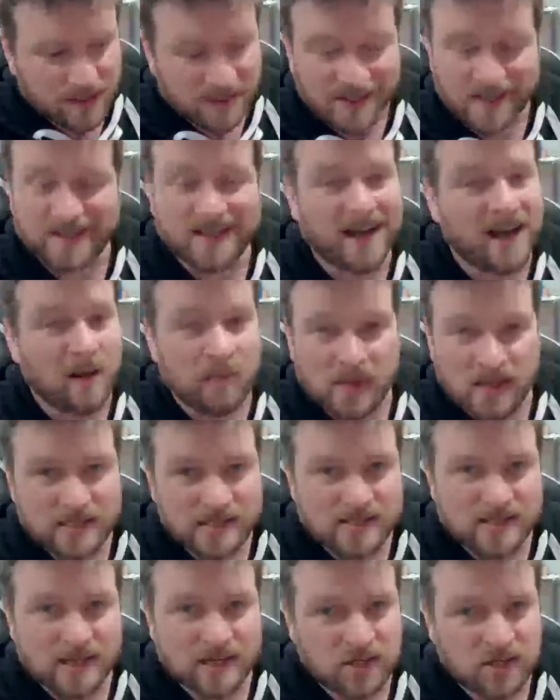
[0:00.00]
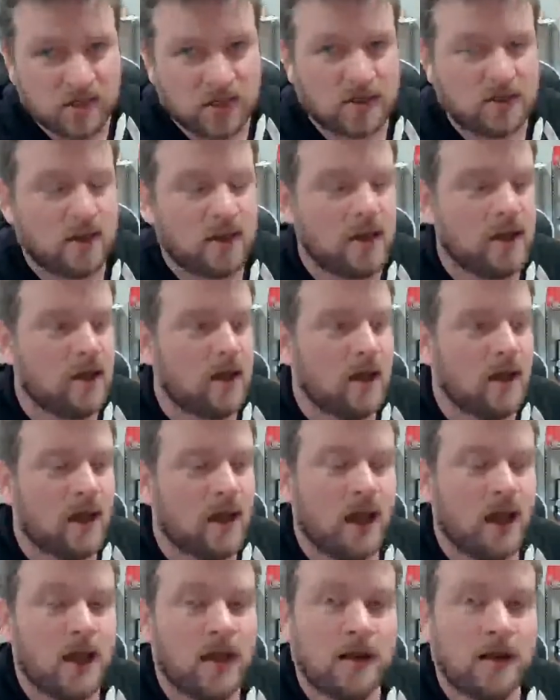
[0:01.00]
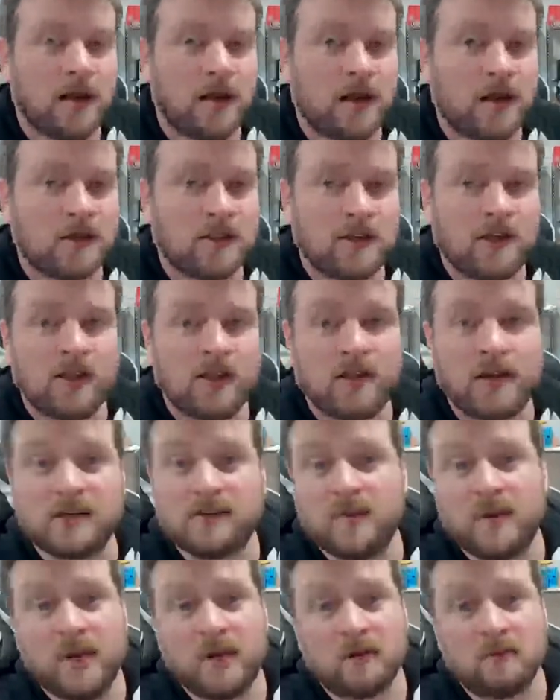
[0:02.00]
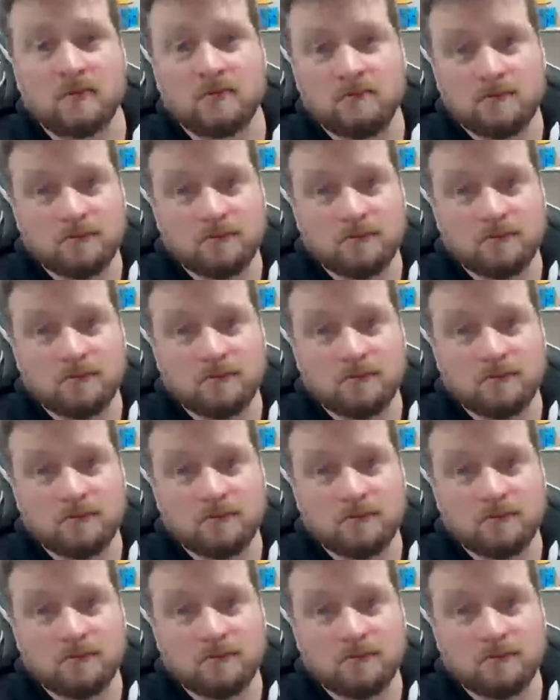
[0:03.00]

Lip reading: the comments section. And I'll see you on the next video.